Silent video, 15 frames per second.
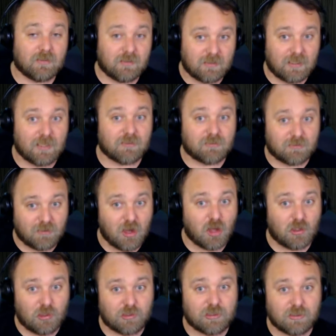It's
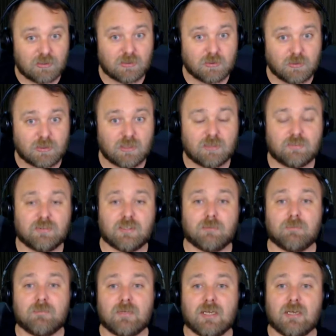not looking too good for
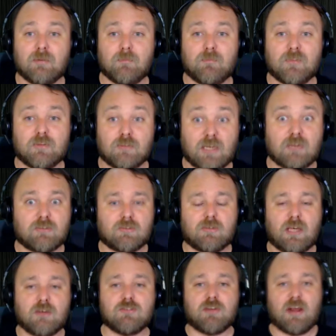them. So
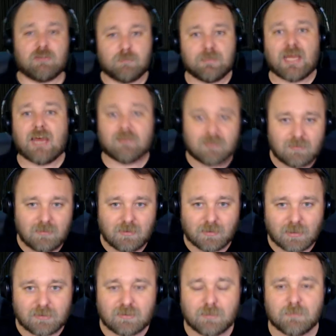that's interesting, but that's, you know,
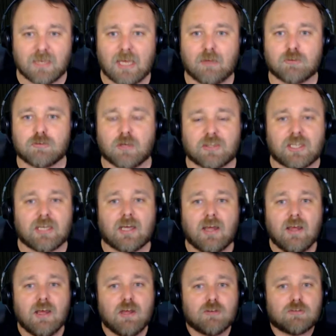that's something else. So I think,
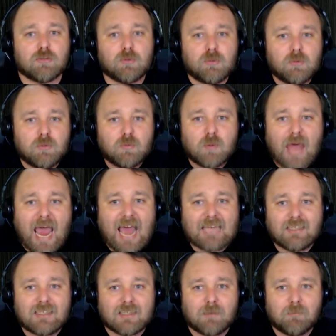so with
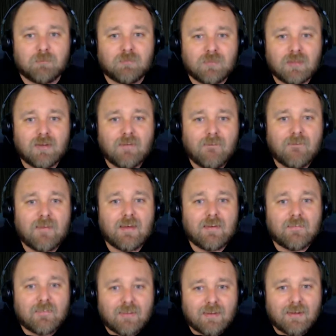Anthem,
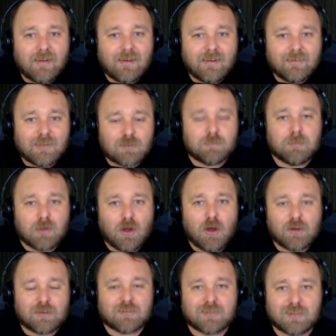let's be
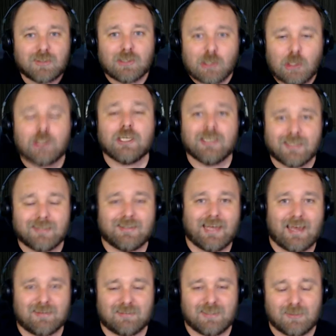honest, they're looking at
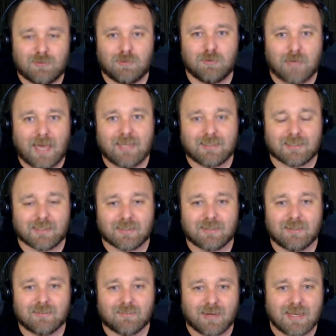Destiny 2, I
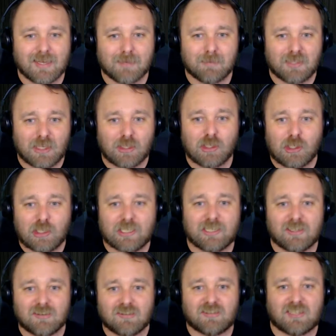think, right? I mean, they're
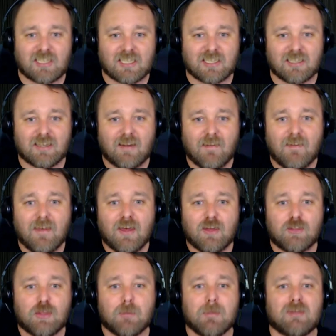looking and seeing
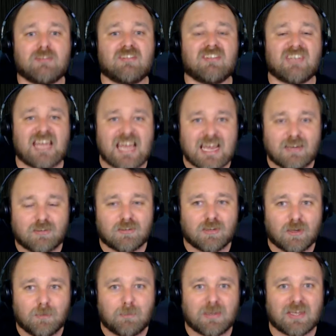the mistakes
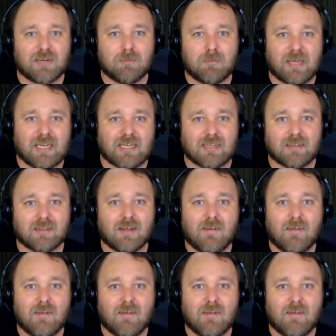that are being made